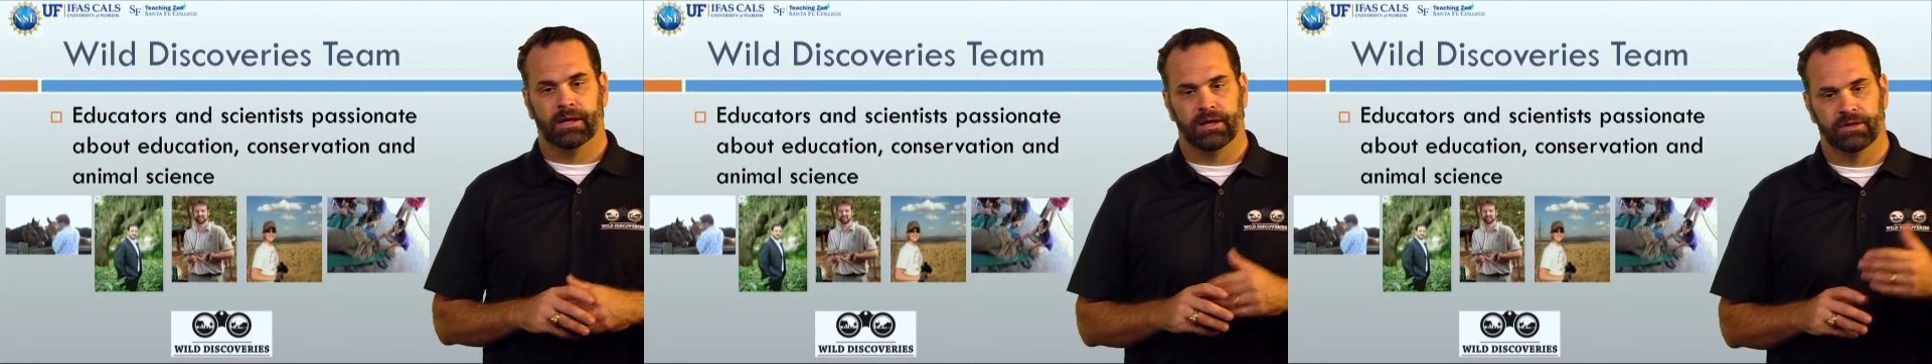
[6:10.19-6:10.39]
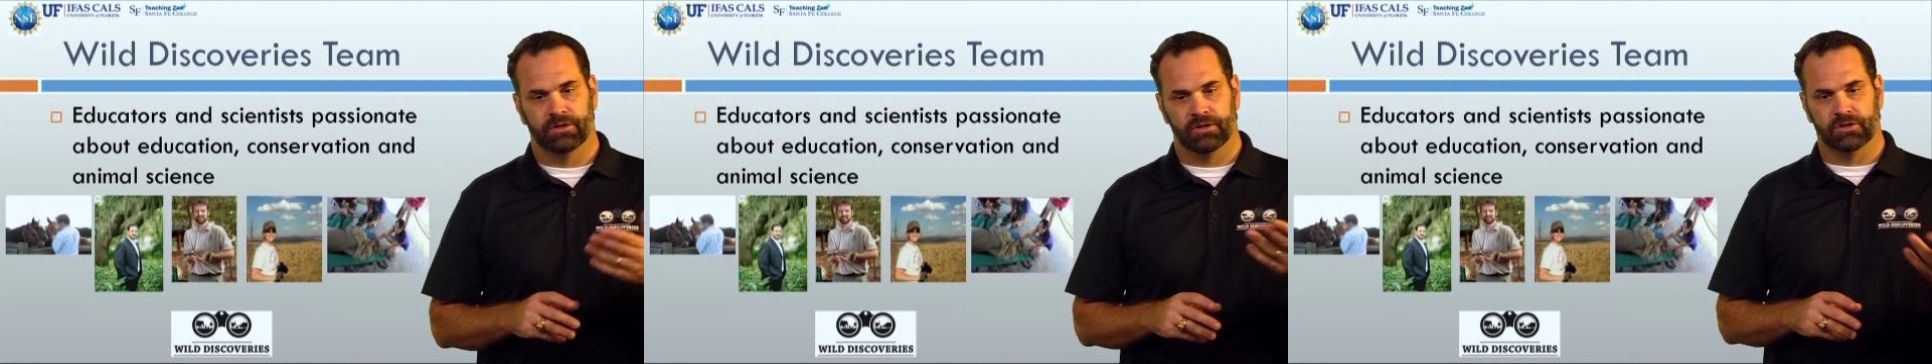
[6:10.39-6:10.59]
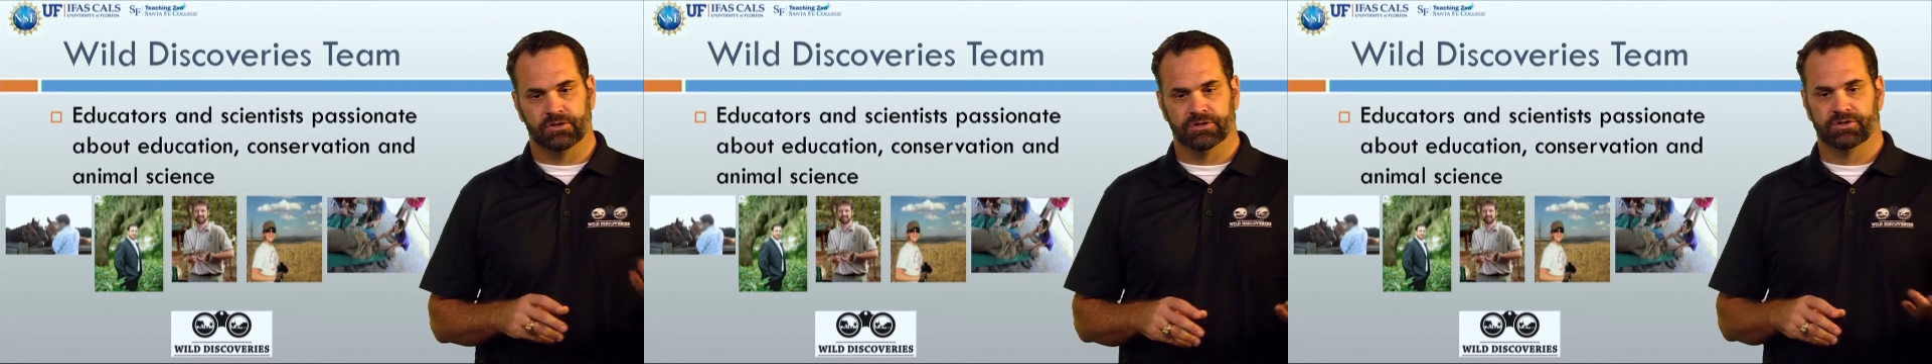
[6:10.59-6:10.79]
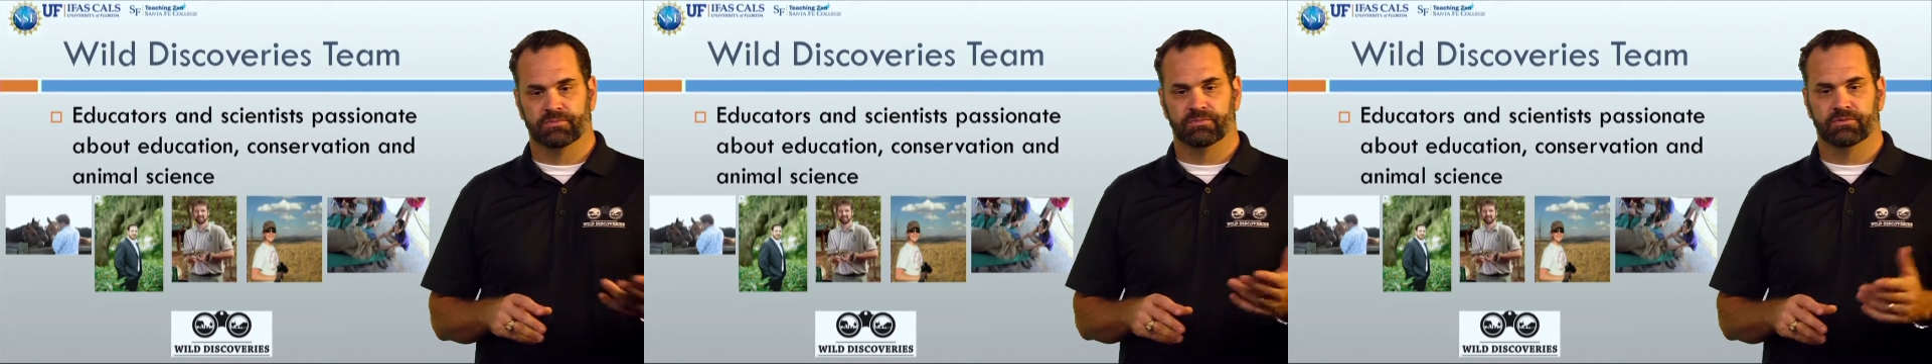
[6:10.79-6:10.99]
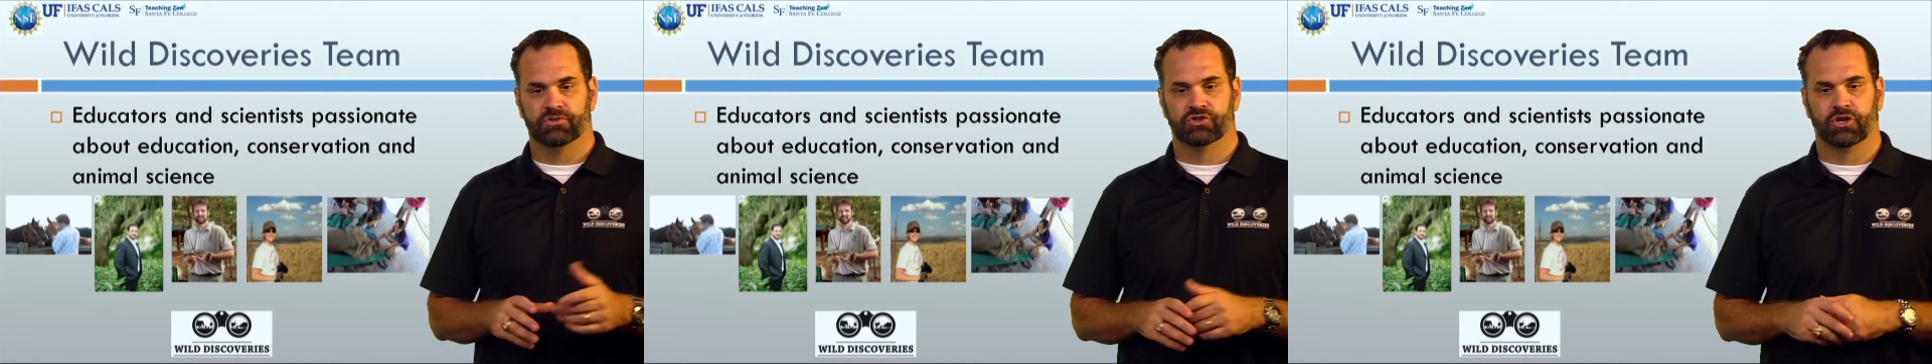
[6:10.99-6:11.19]
There's
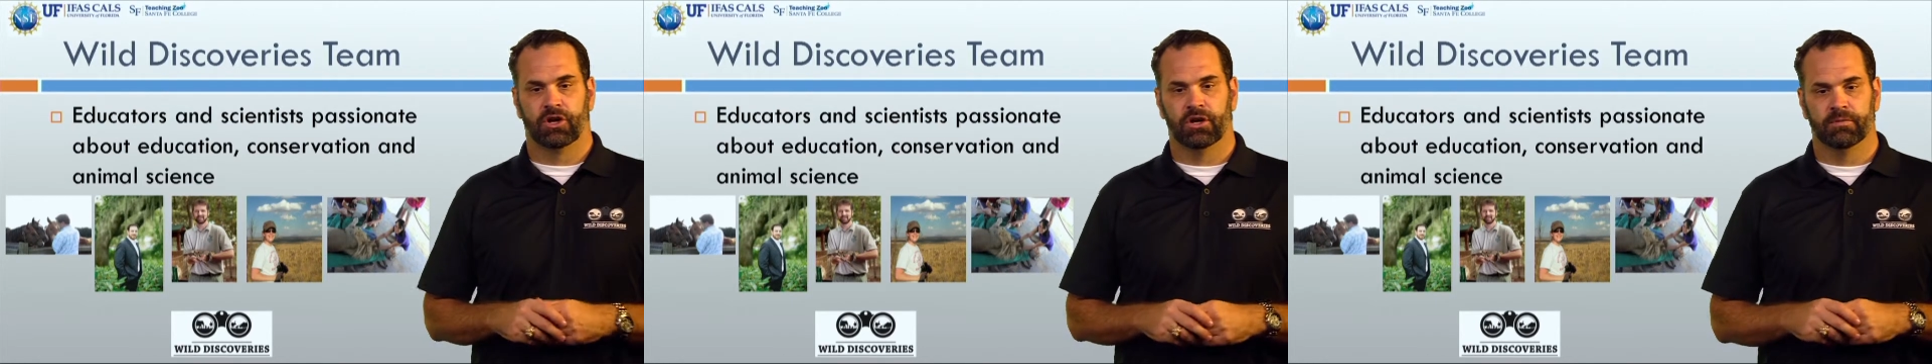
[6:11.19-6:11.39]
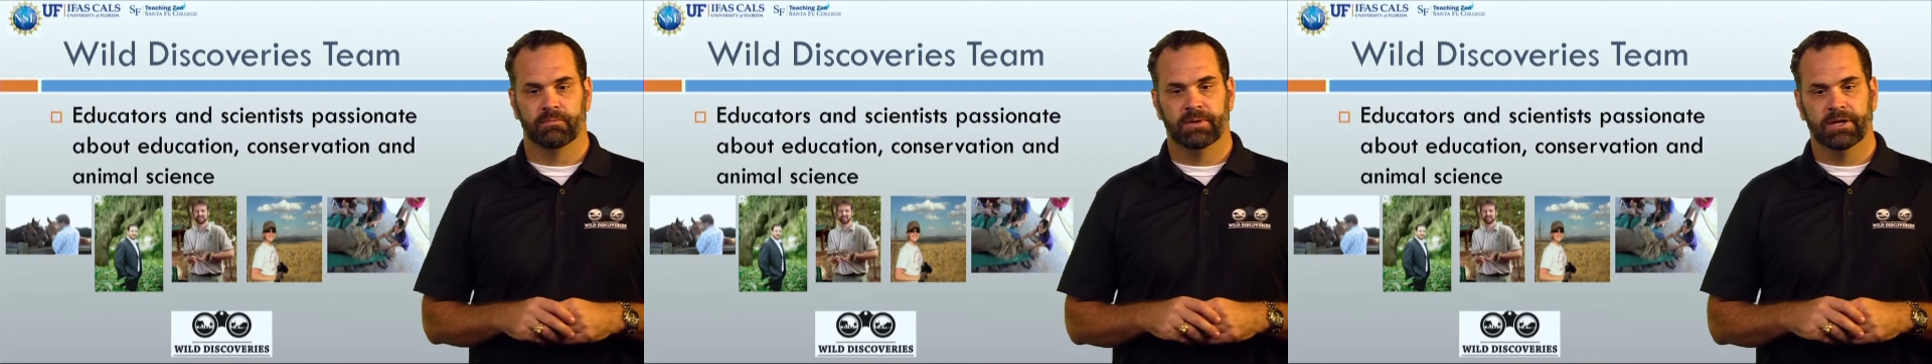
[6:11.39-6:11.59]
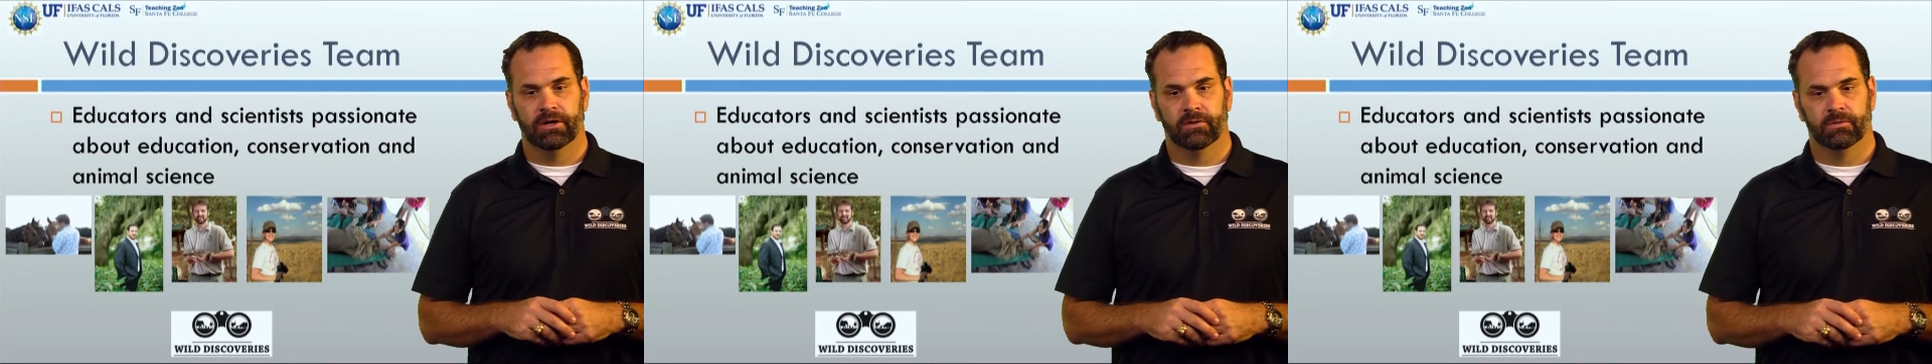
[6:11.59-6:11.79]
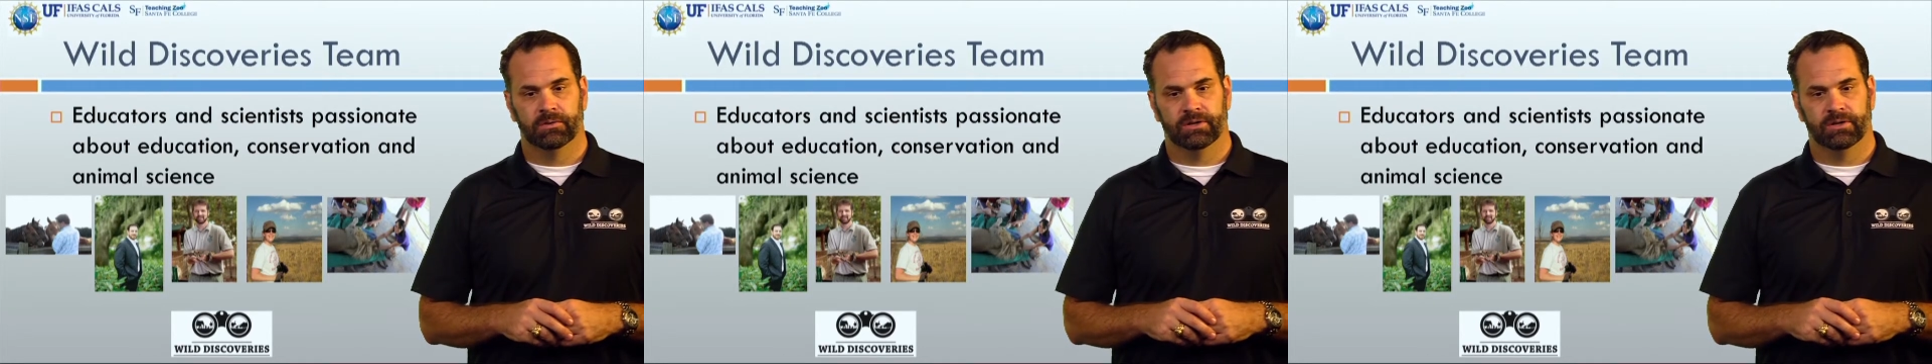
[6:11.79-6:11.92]
John Mio.